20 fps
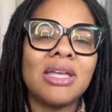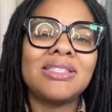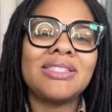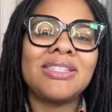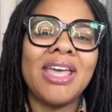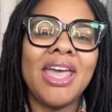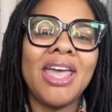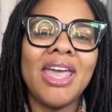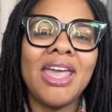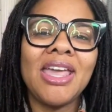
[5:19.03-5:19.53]

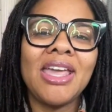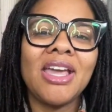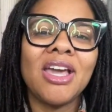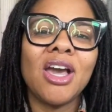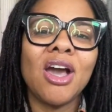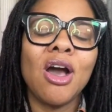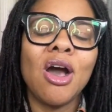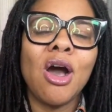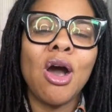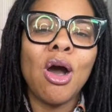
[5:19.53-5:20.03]

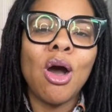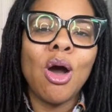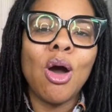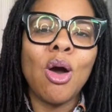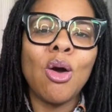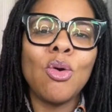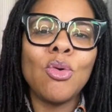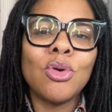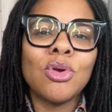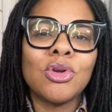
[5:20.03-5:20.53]
Take
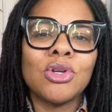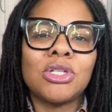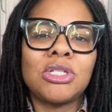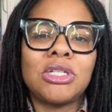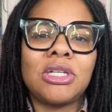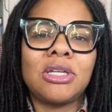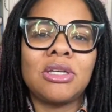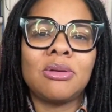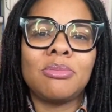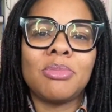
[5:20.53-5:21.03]

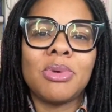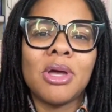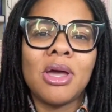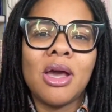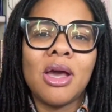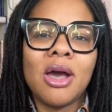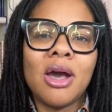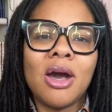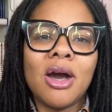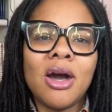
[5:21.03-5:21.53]
ownership
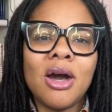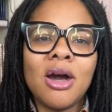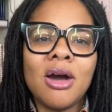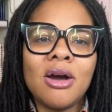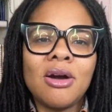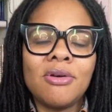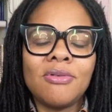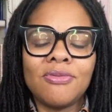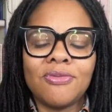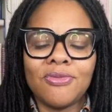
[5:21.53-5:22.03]

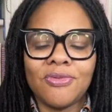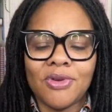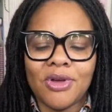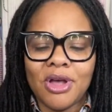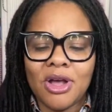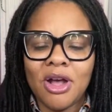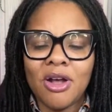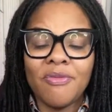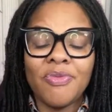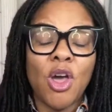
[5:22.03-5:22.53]
of
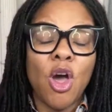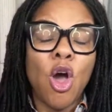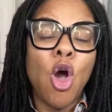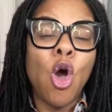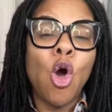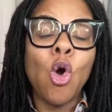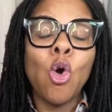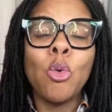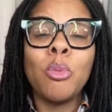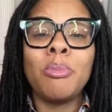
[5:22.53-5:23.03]
the
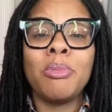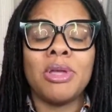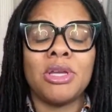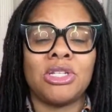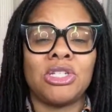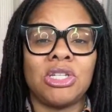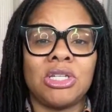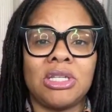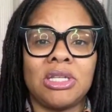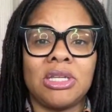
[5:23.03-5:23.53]
whole
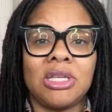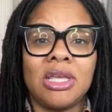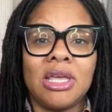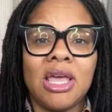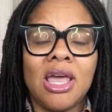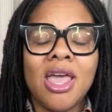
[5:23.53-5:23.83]
mission.